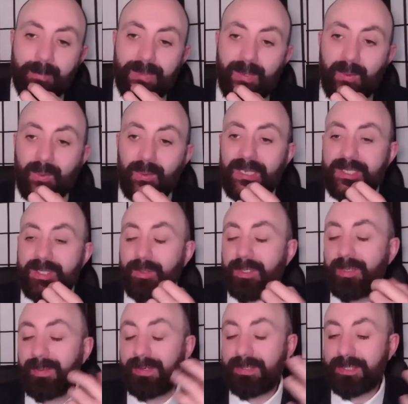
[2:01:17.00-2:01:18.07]
All they're talking
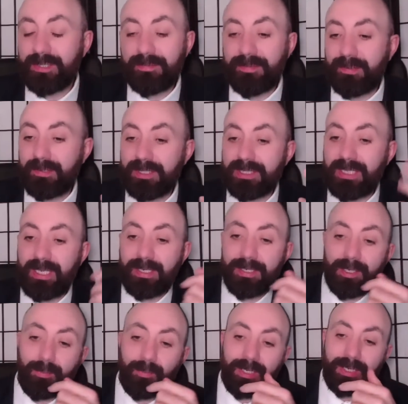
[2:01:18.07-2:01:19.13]
about so far is tightening
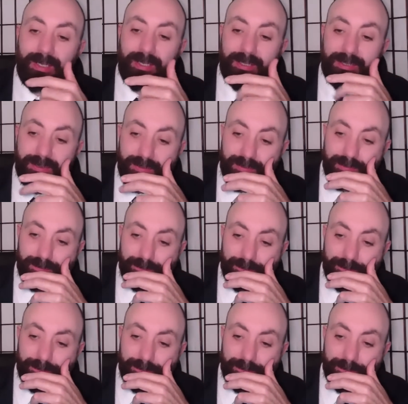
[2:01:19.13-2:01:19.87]
up regulations.